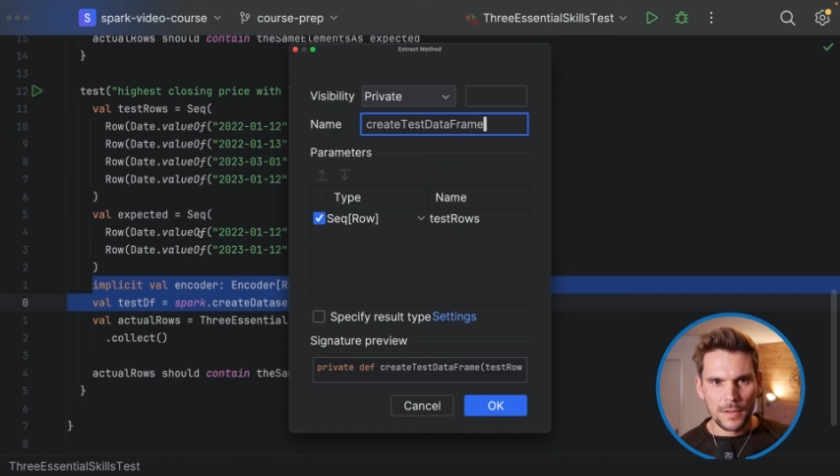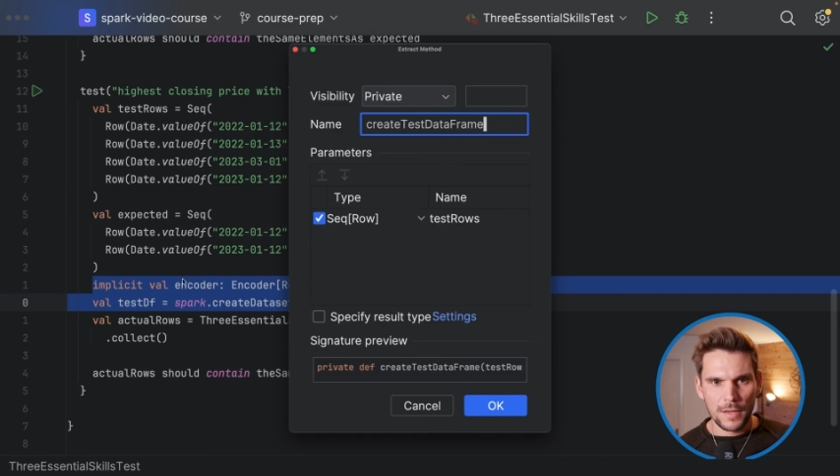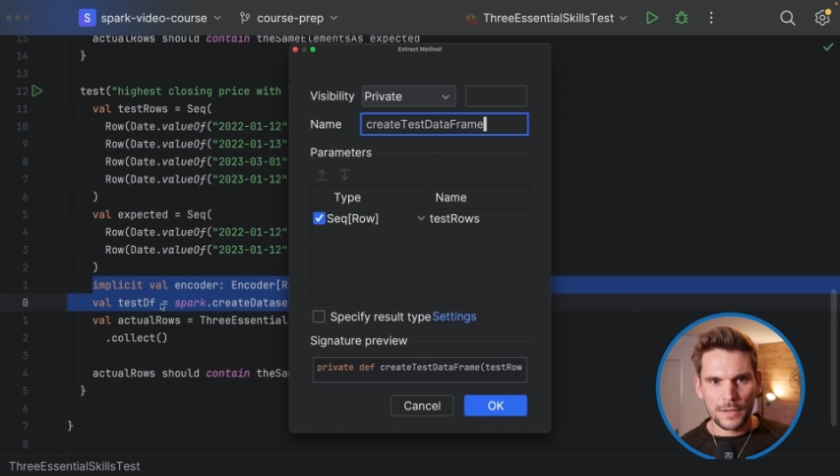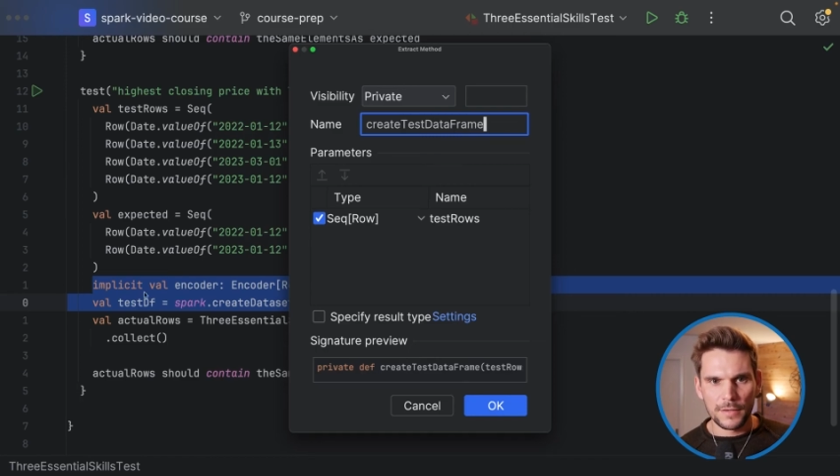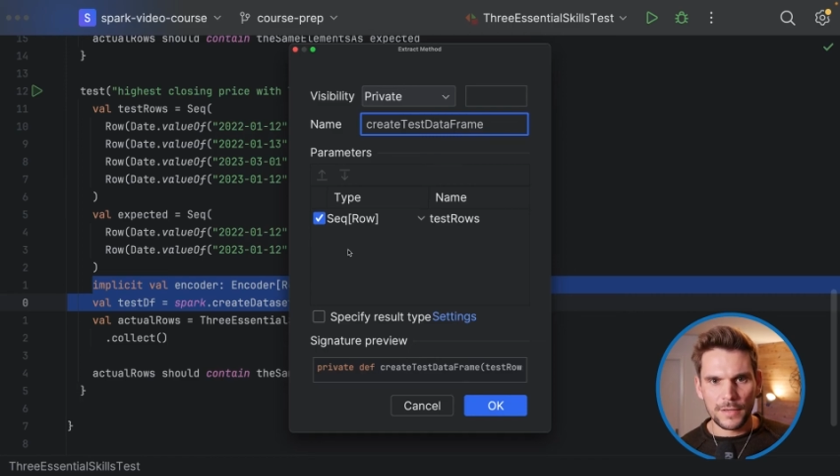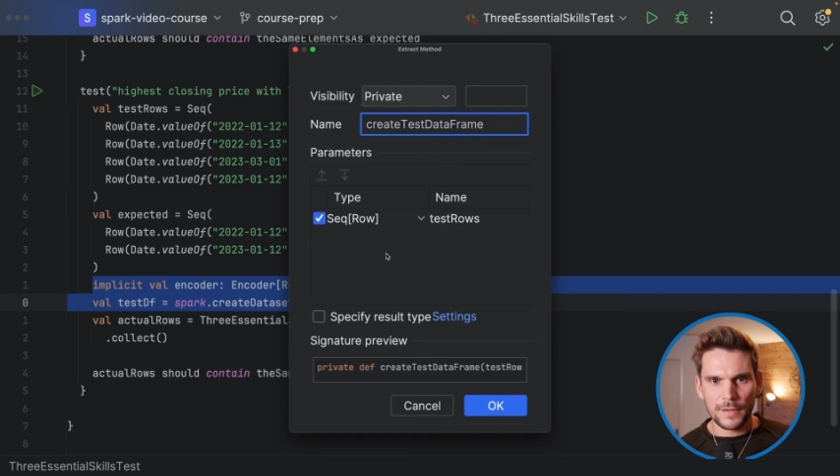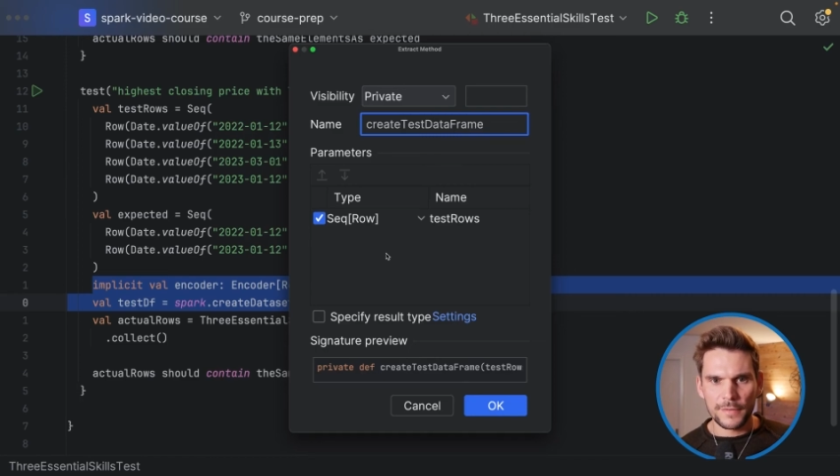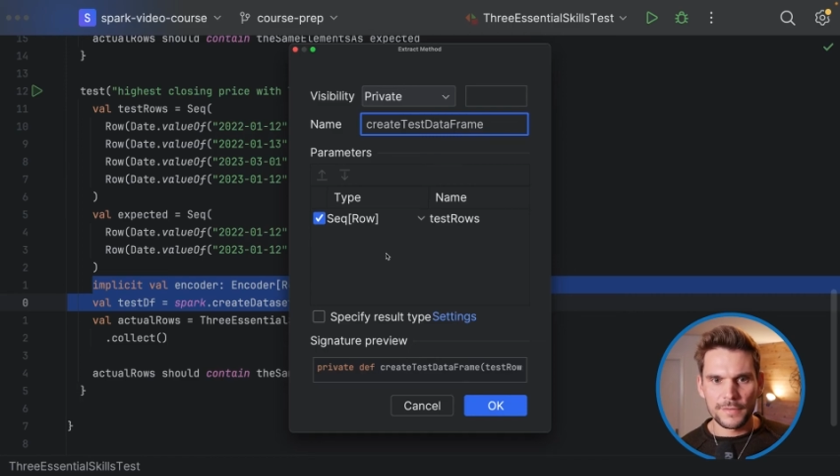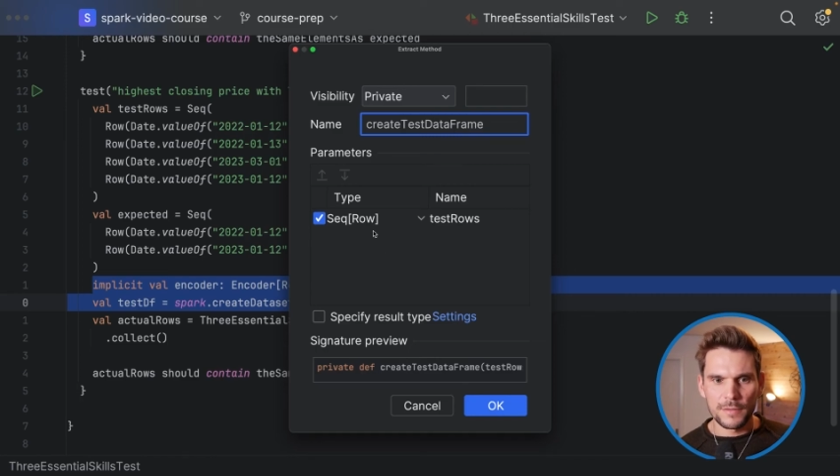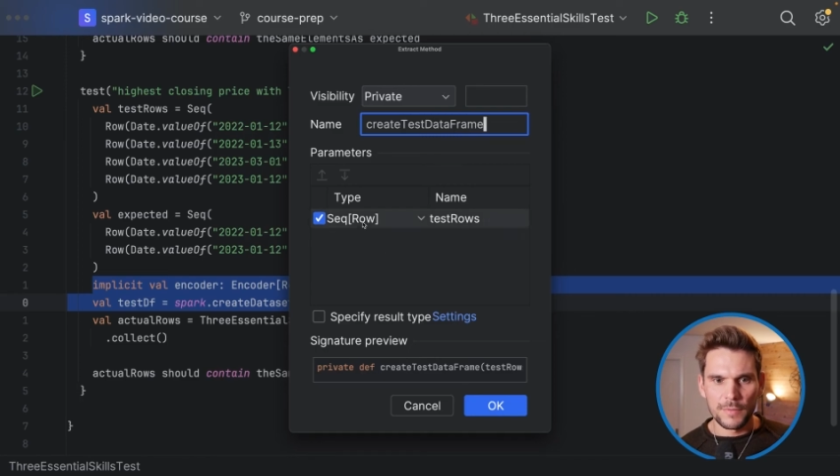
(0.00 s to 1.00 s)
And it
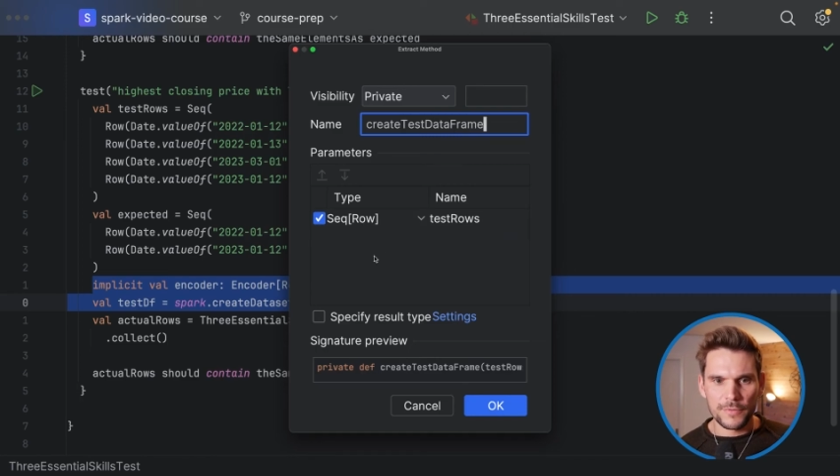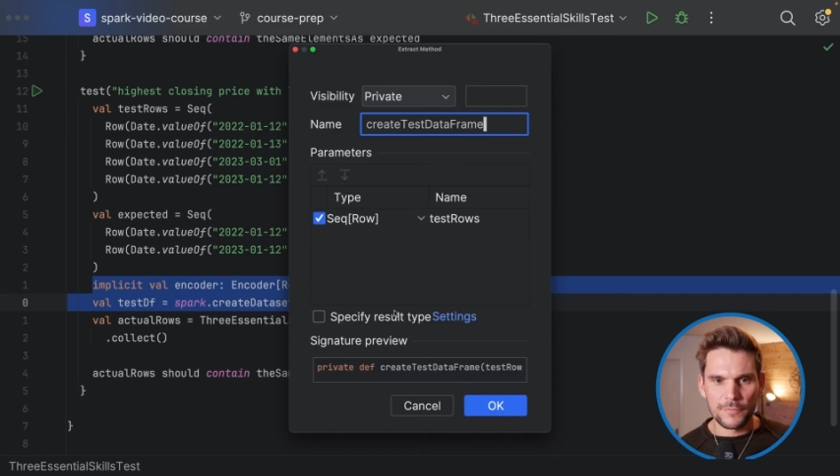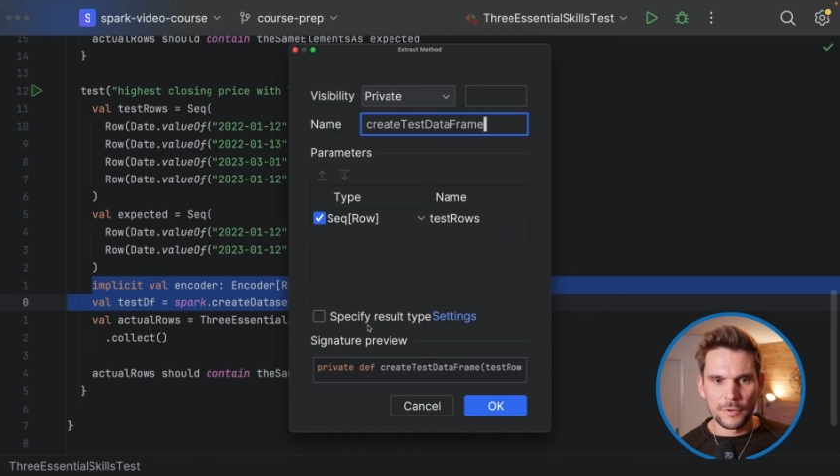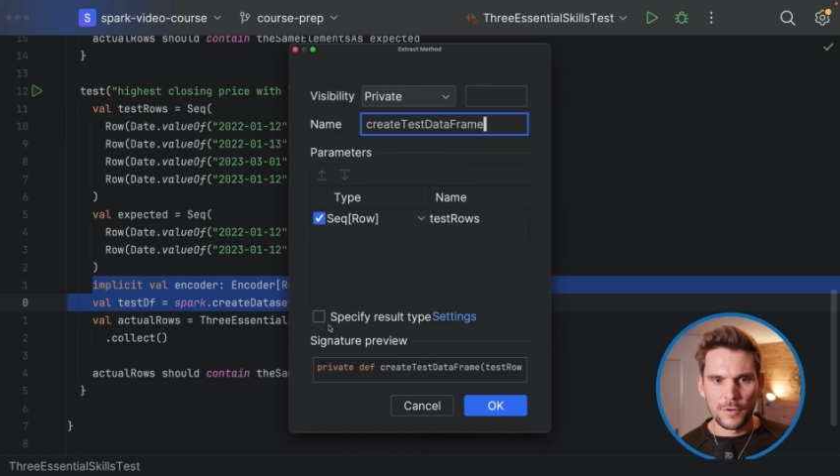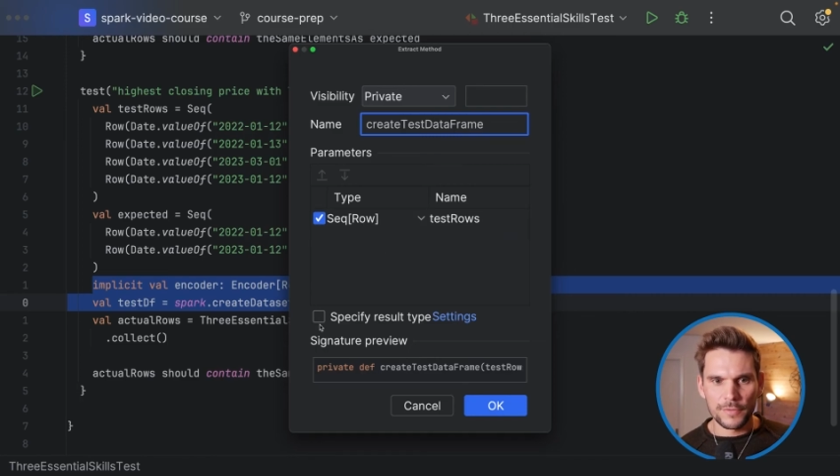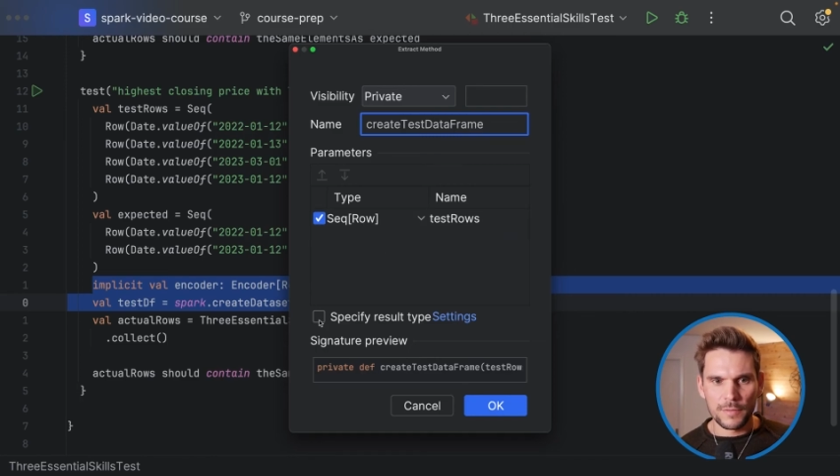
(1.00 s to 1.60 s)
takes a sequence of rows